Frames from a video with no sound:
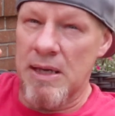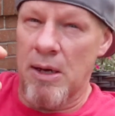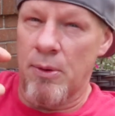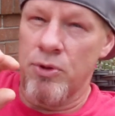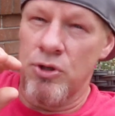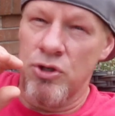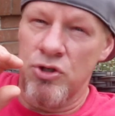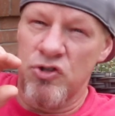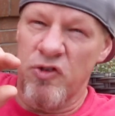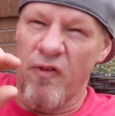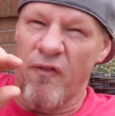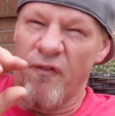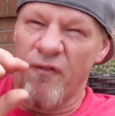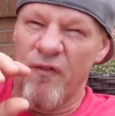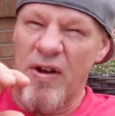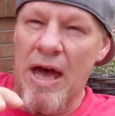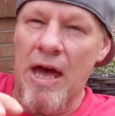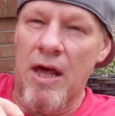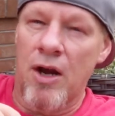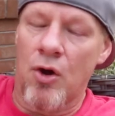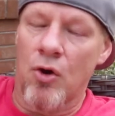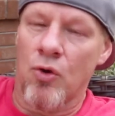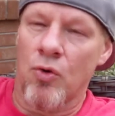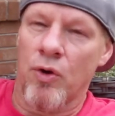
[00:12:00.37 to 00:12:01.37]
I would use a
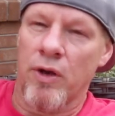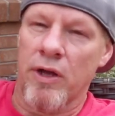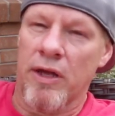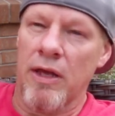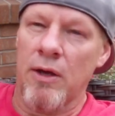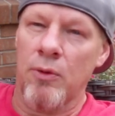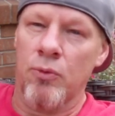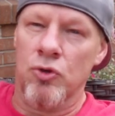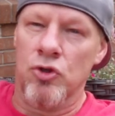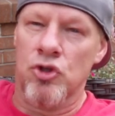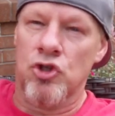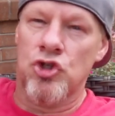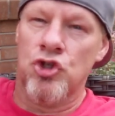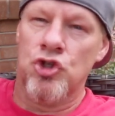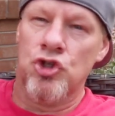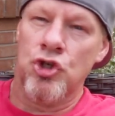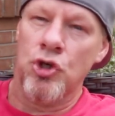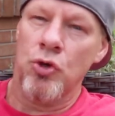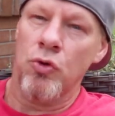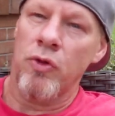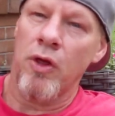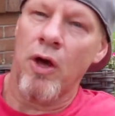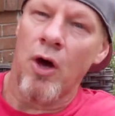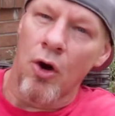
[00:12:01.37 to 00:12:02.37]
fat O-ring. It would
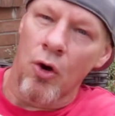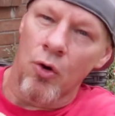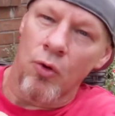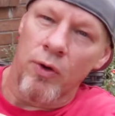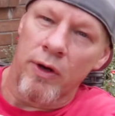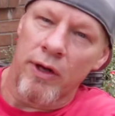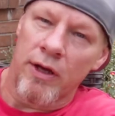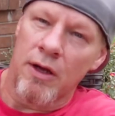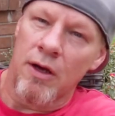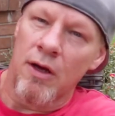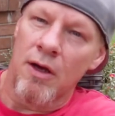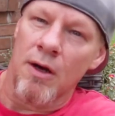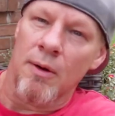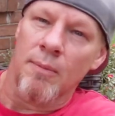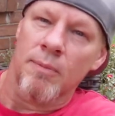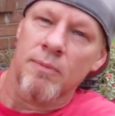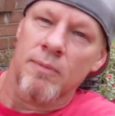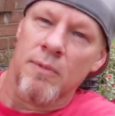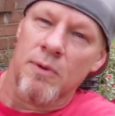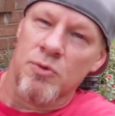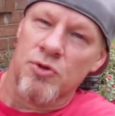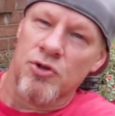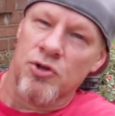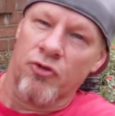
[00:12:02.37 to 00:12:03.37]
chew the O-ring up.
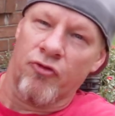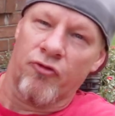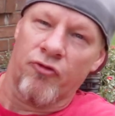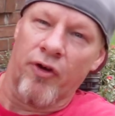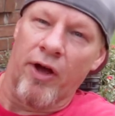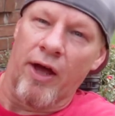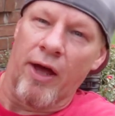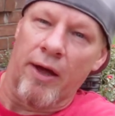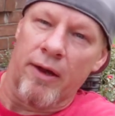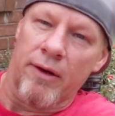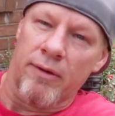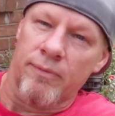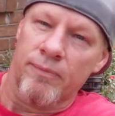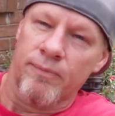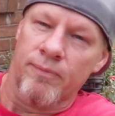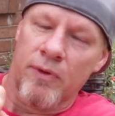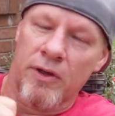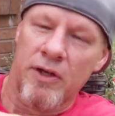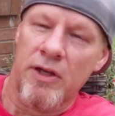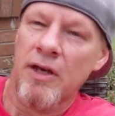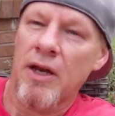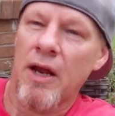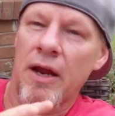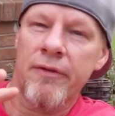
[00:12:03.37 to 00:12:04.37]
It was so fat.
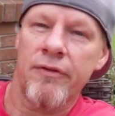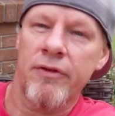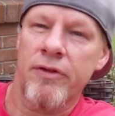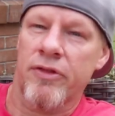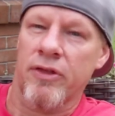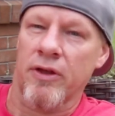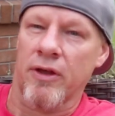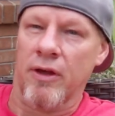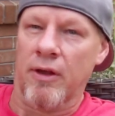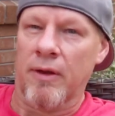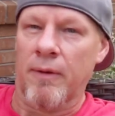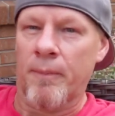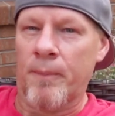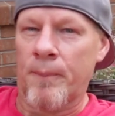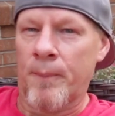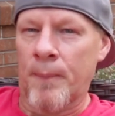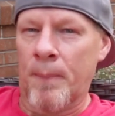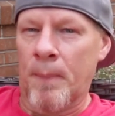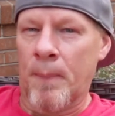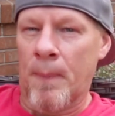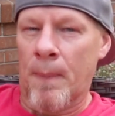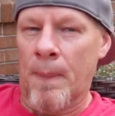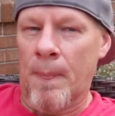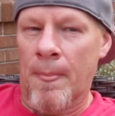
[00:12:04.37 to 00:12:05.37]
It did everything.
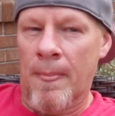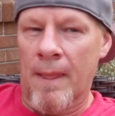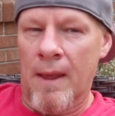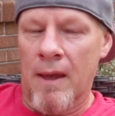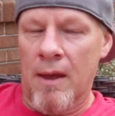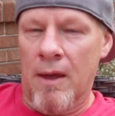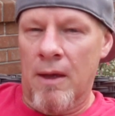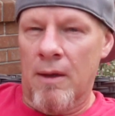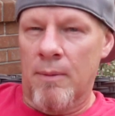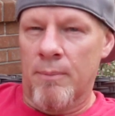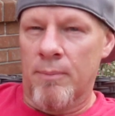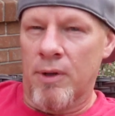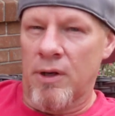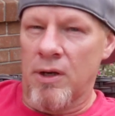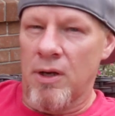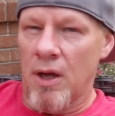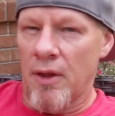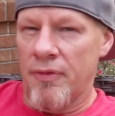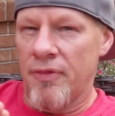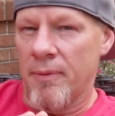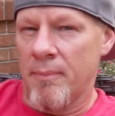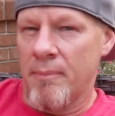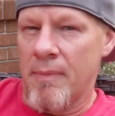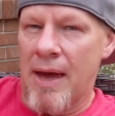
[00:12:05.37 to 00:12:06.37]
But
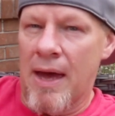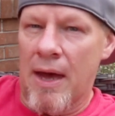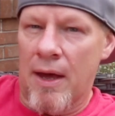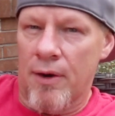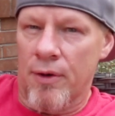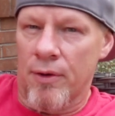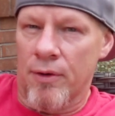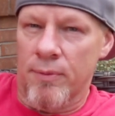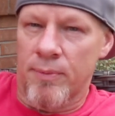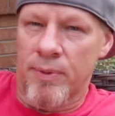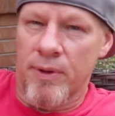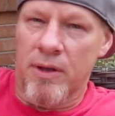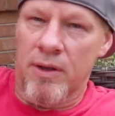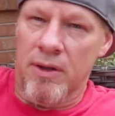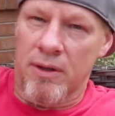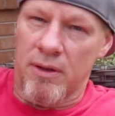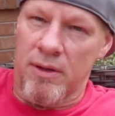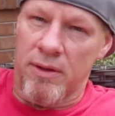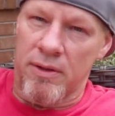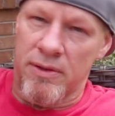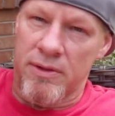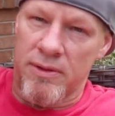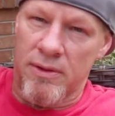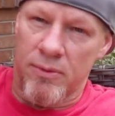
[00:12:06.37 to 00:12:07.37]
nothing mattered
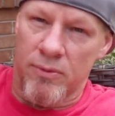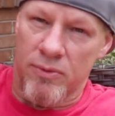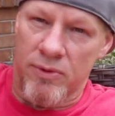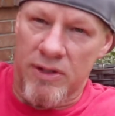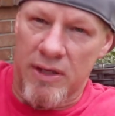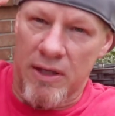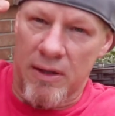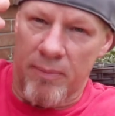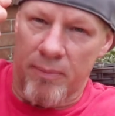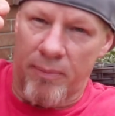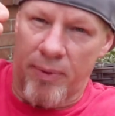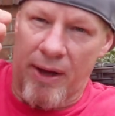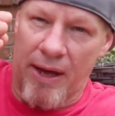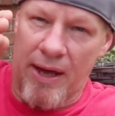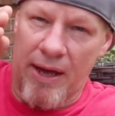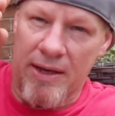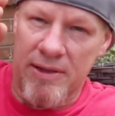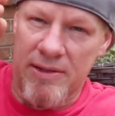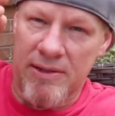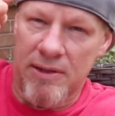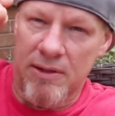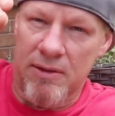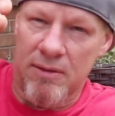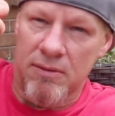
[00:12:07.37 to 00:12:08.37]
because it was getting
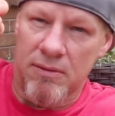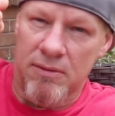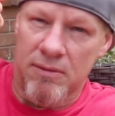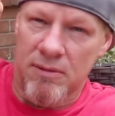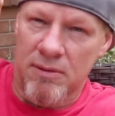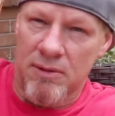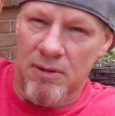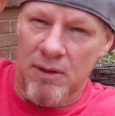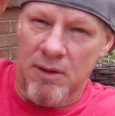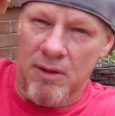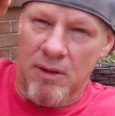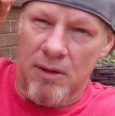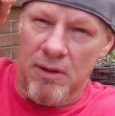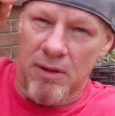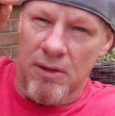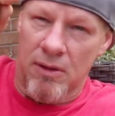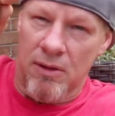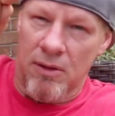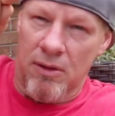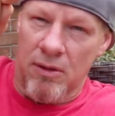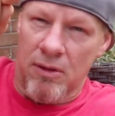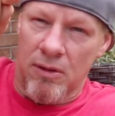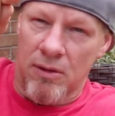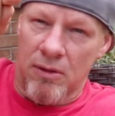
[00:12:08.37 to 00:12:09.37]
past it
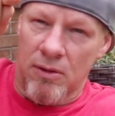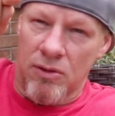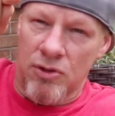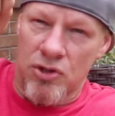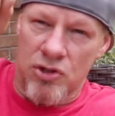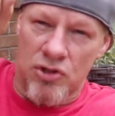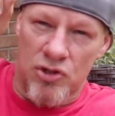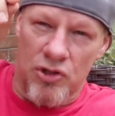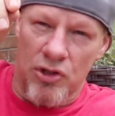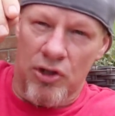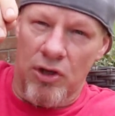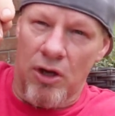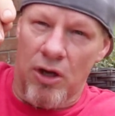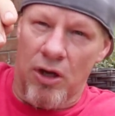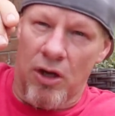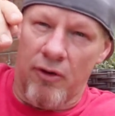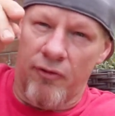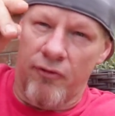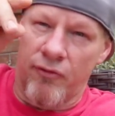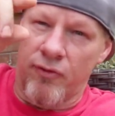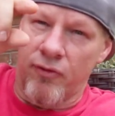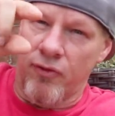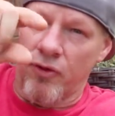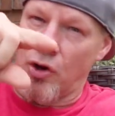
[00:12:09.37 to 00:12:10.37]
just
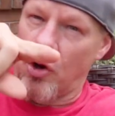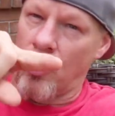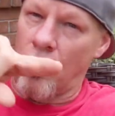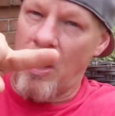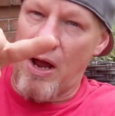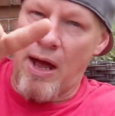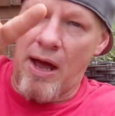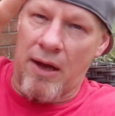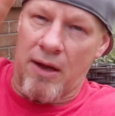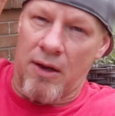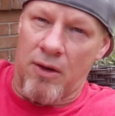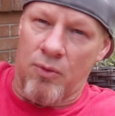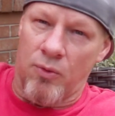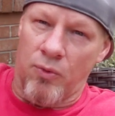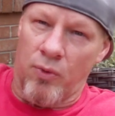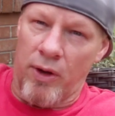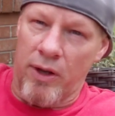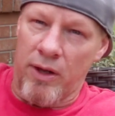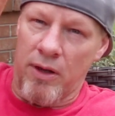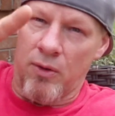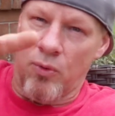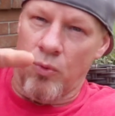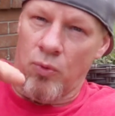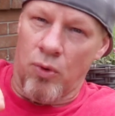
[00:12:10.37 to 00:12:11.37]
enough. The crack, the
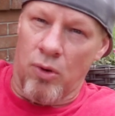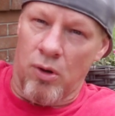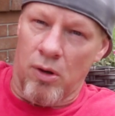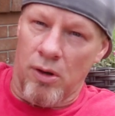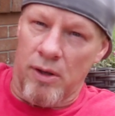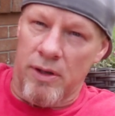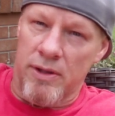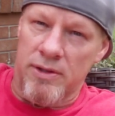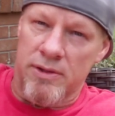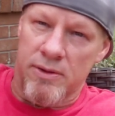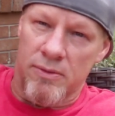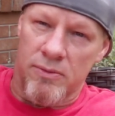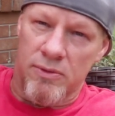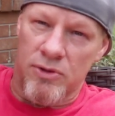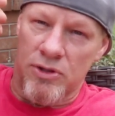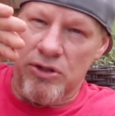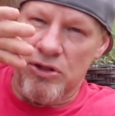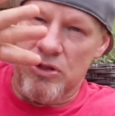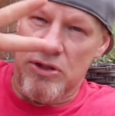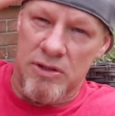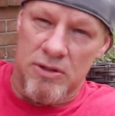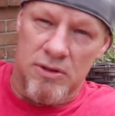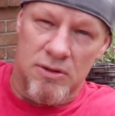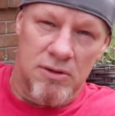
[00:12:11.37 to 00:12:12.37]
way it was
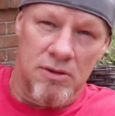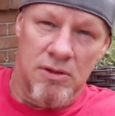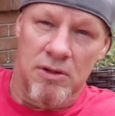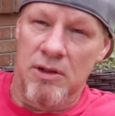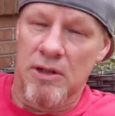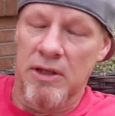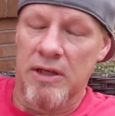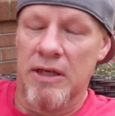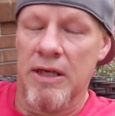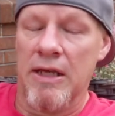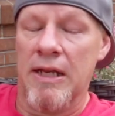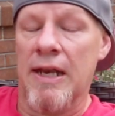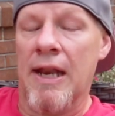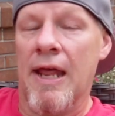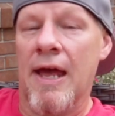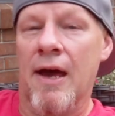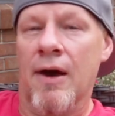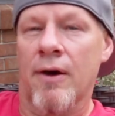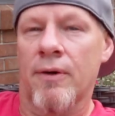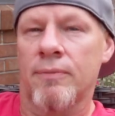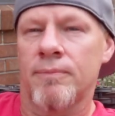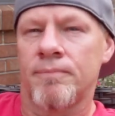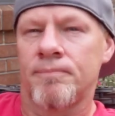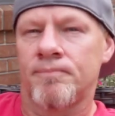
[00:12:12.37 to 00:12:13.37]
just getting
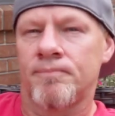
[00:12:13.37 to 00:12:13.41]
out.